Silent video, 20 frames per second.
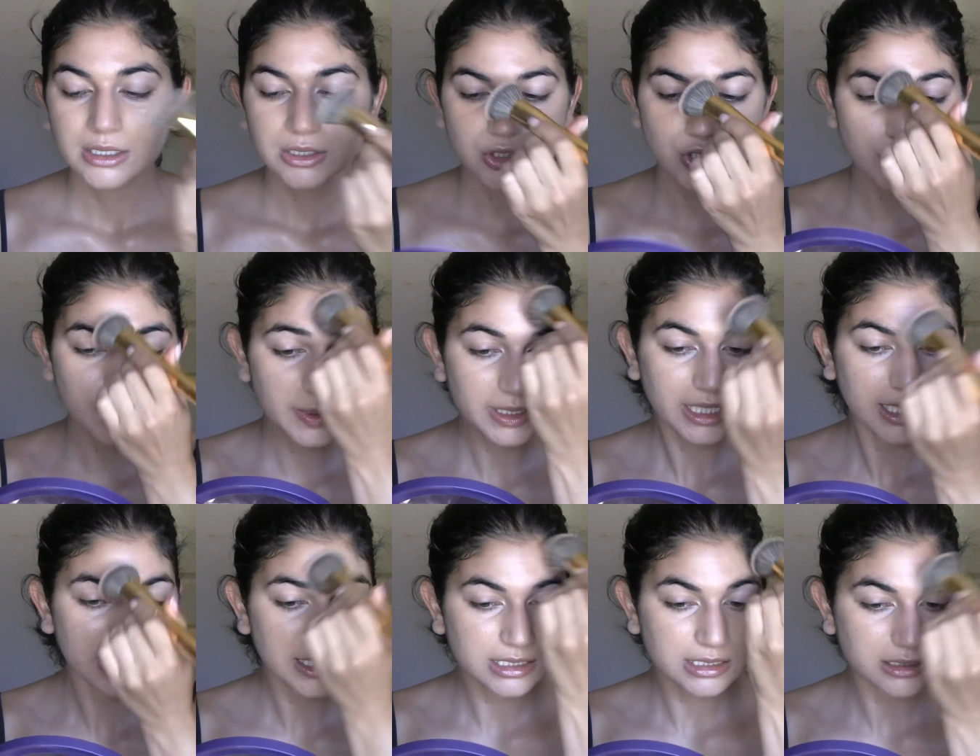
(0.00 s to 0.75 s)
just
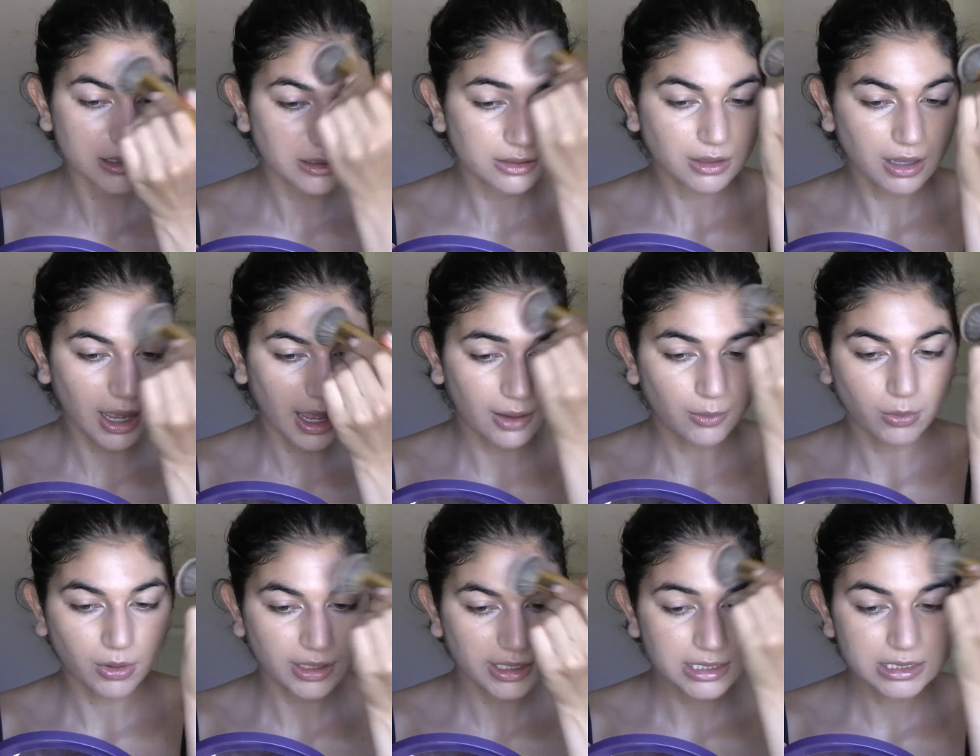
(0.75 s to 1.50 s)
because
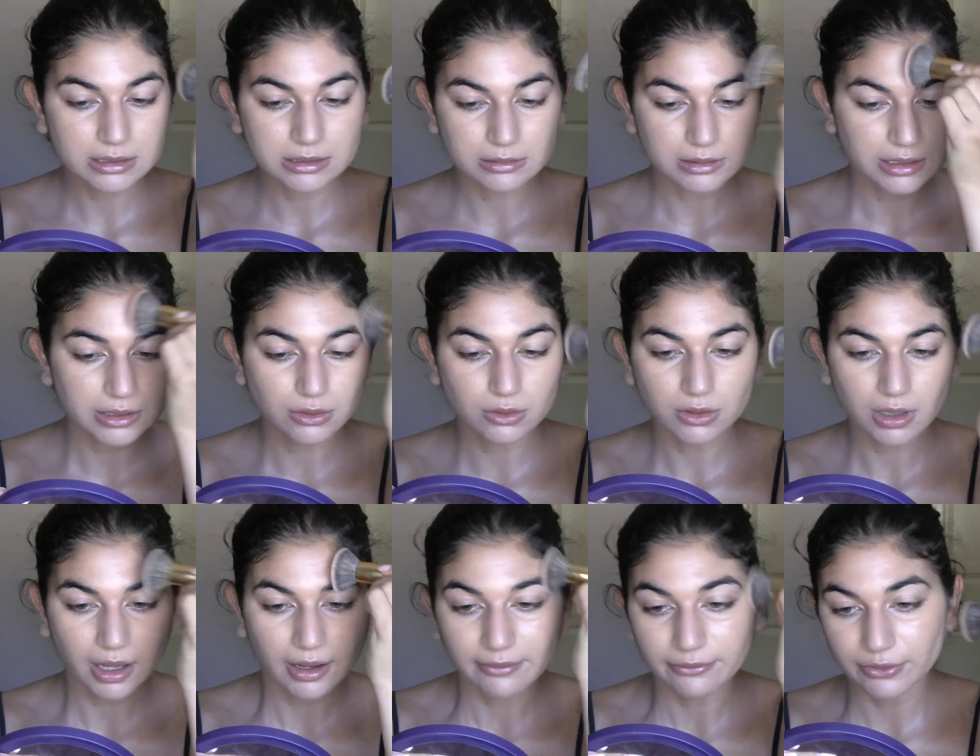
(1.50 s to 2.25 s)
I want as
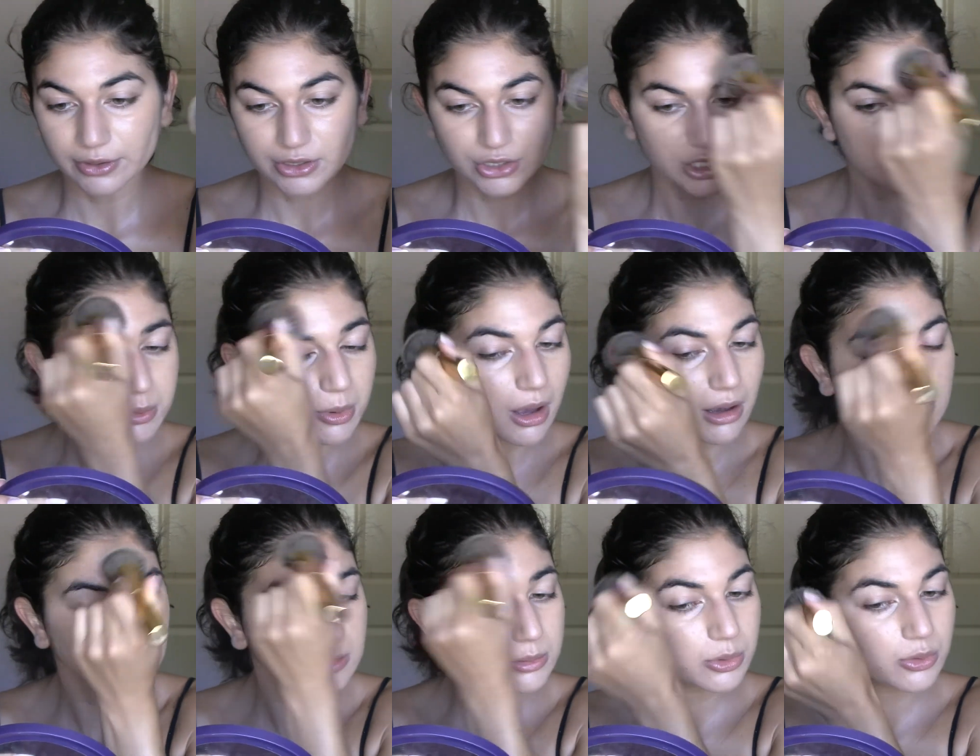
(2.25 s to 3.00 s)
little coverage as
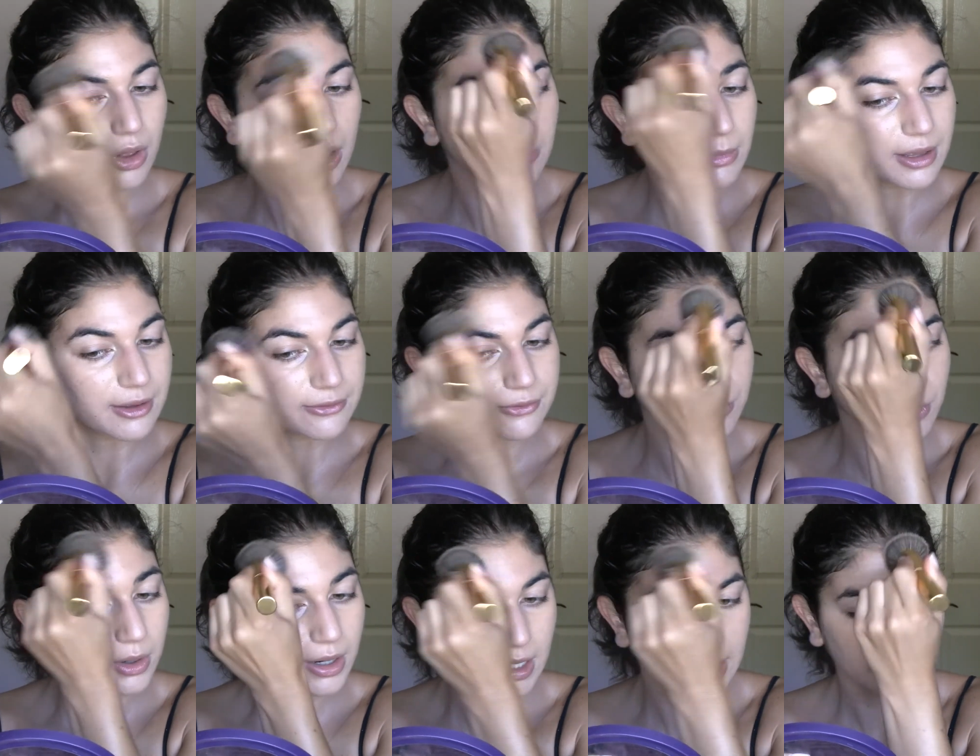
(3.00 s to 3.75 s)
possible on my
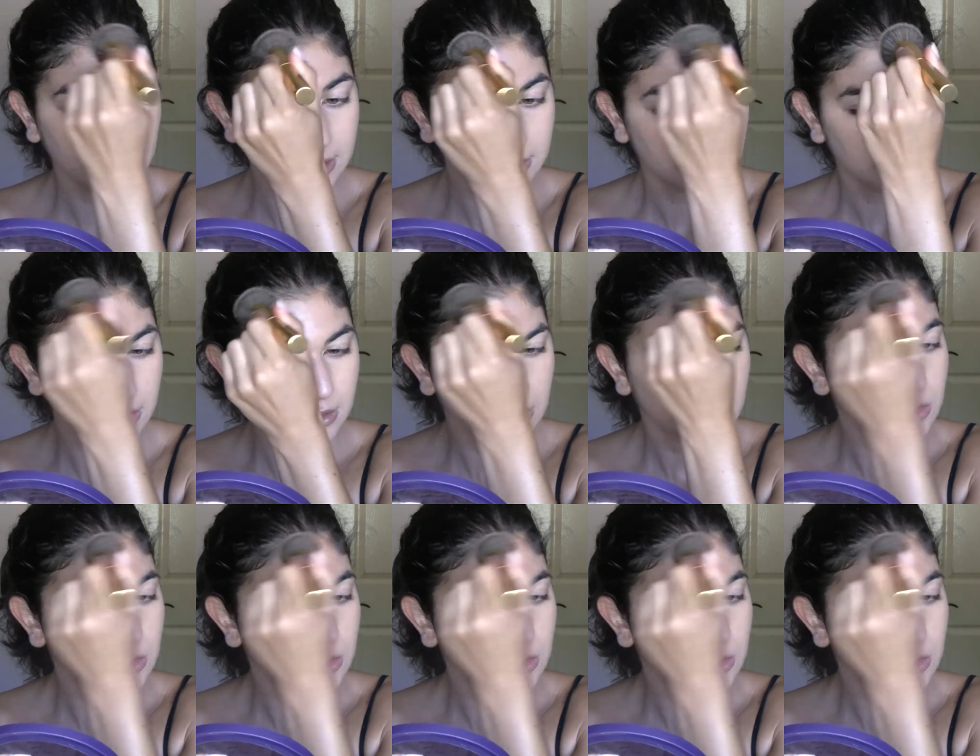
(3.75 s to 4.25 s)
forehead,